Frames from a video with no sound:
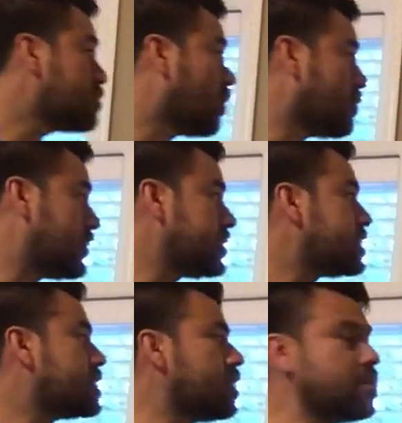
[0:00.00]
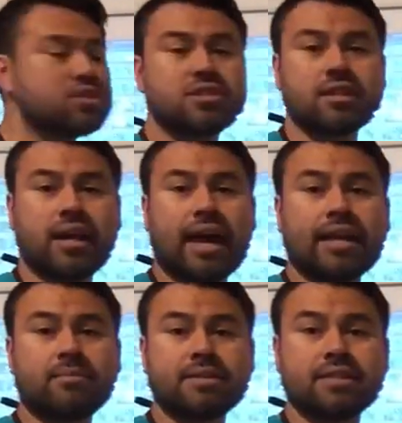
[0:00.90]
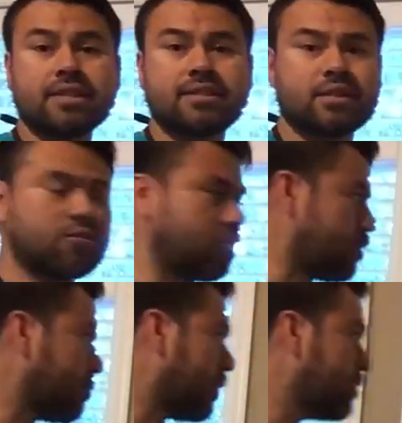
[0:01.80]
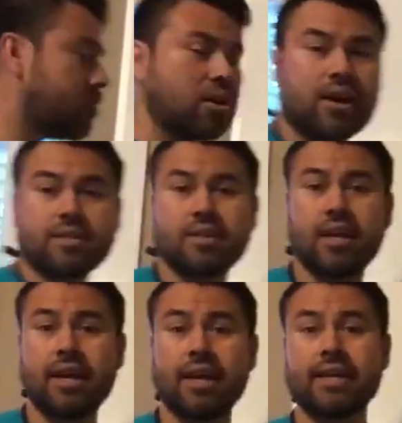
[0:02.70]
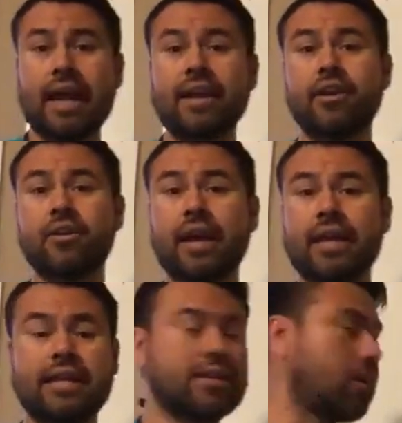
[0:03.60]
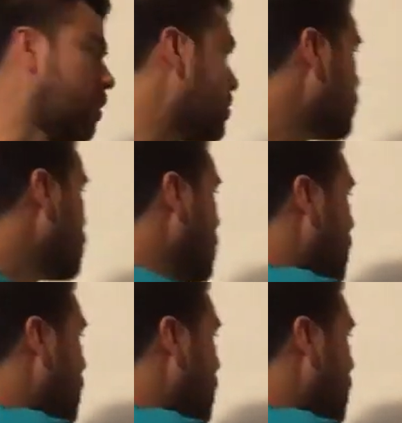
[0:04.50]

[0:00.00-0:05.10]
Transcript: all, this is how much the item is listed for. The printer costs $980.